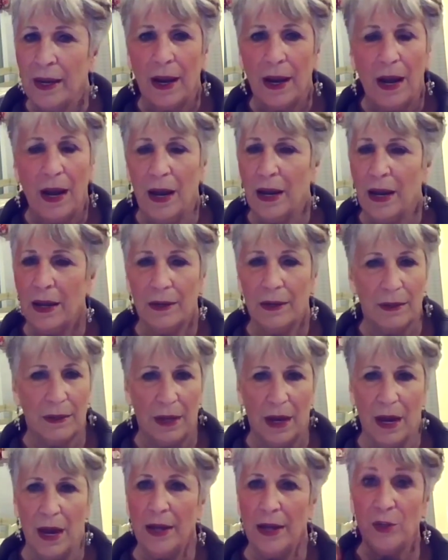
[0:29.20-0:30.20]
I
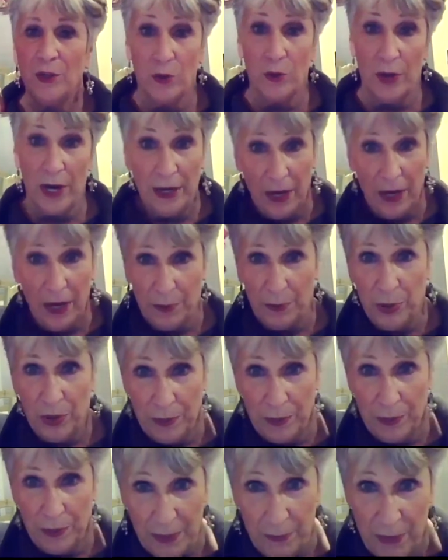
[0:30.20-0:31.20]
I try not to put
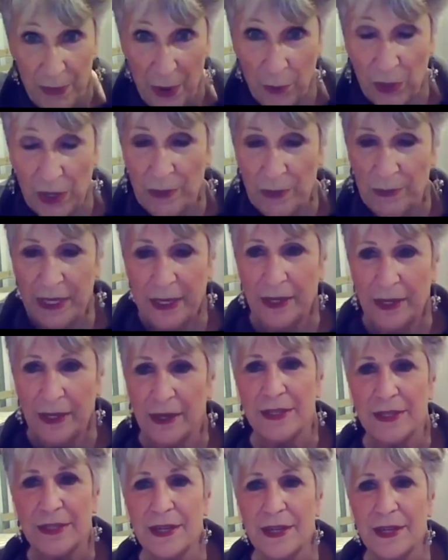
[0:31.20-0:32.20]
them to memory
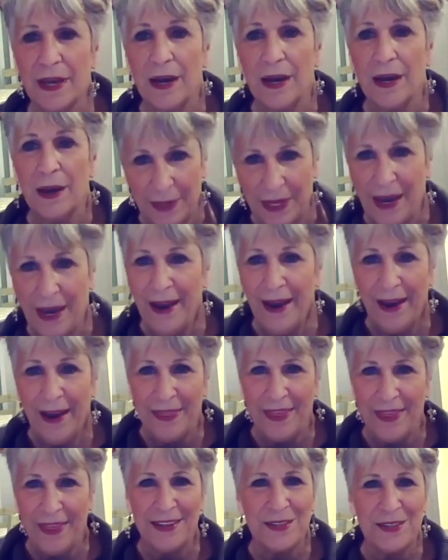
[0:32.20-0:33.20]
because um,
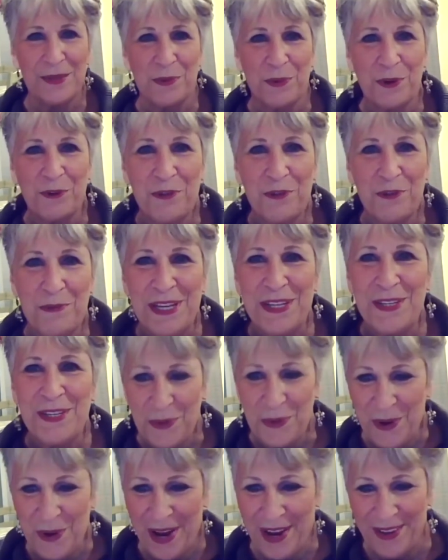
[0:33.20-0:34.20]
yeah, that doesn't work for me so
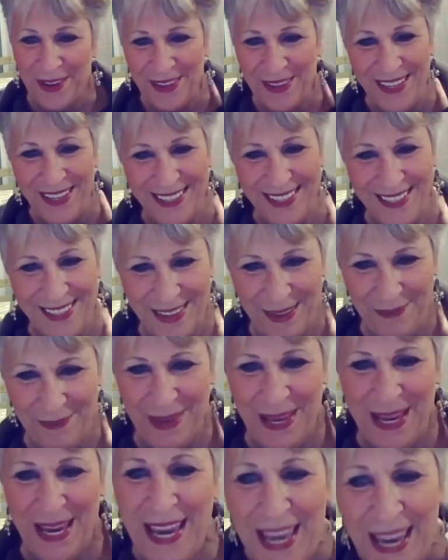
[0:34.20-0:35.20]
well.
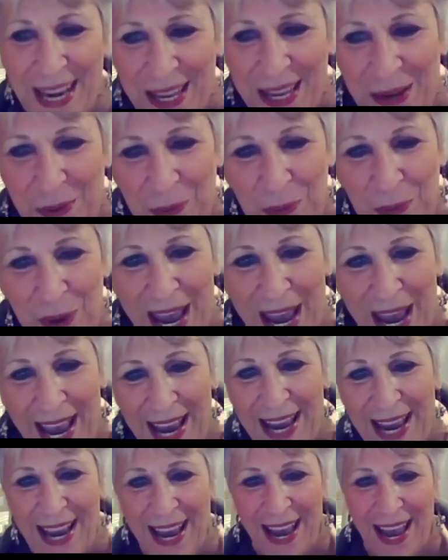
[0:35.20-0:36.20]
But anyway,
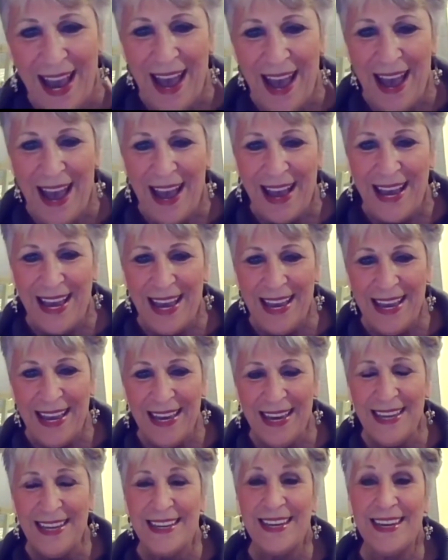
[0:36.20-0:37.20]

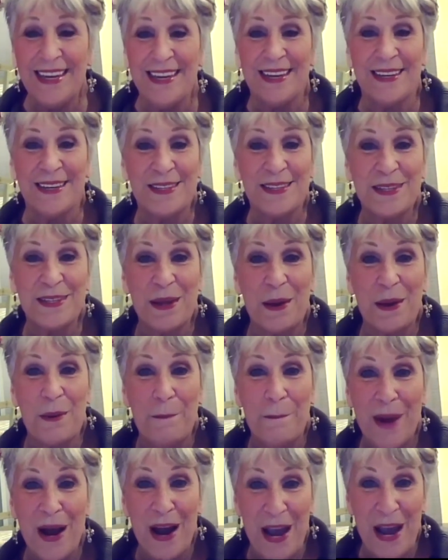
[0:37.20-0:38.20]
it is
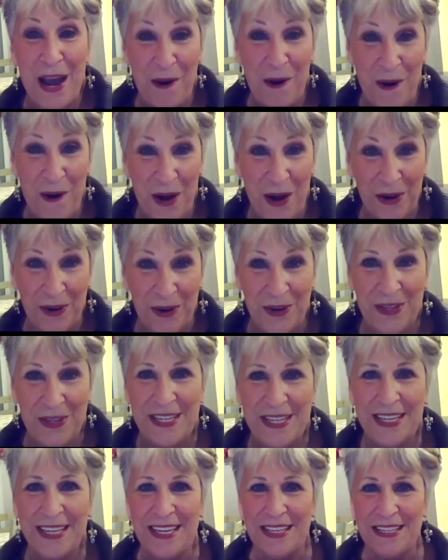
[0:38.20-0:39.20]
my honor
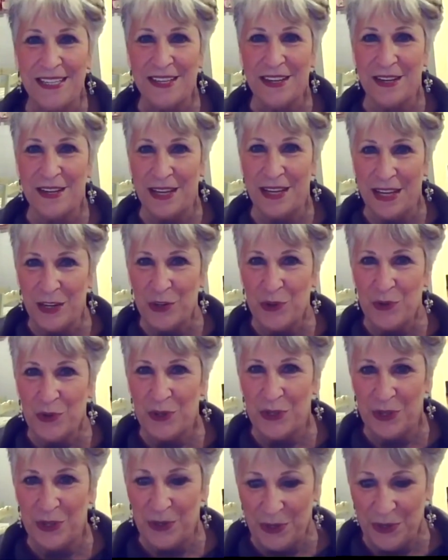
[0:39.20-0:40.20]
to get to
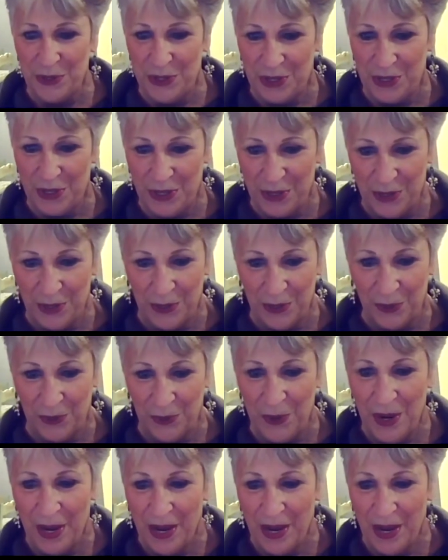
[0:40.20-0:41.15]
introduce to you